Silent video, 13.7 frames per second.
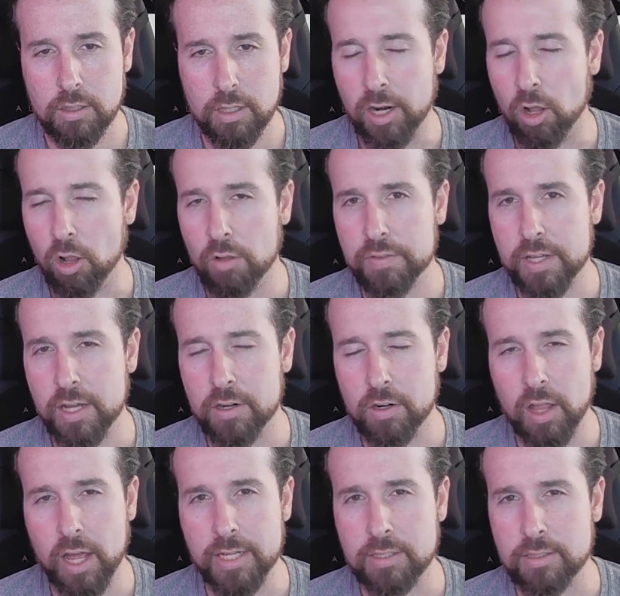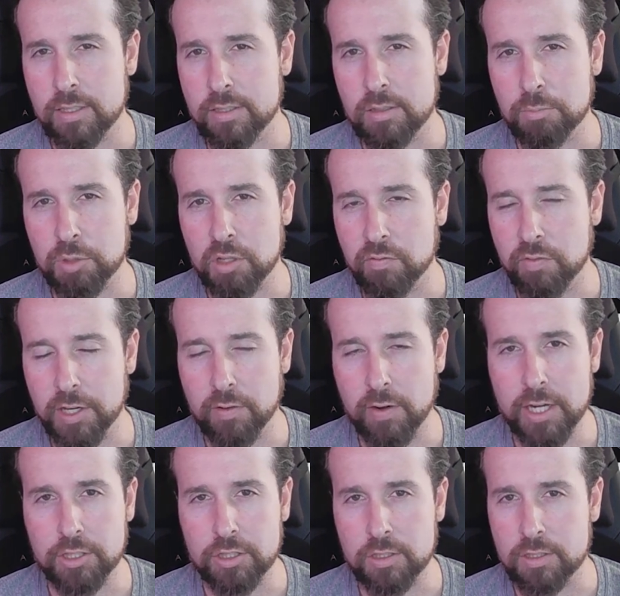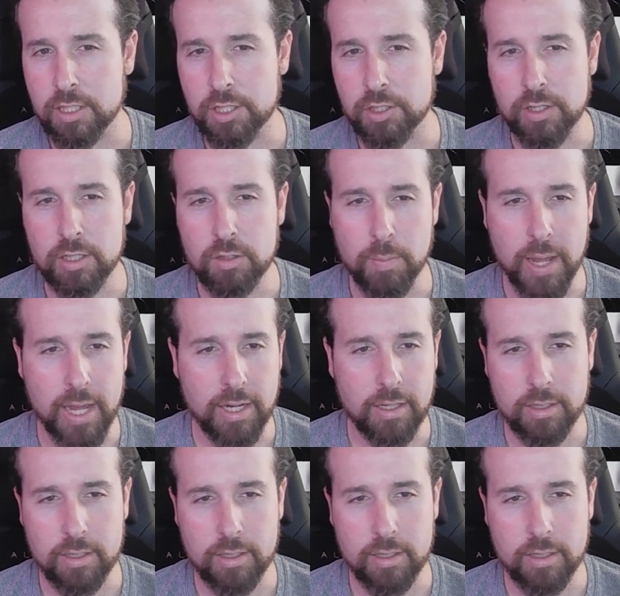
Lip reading: and all of the underlying system configurations that you need to make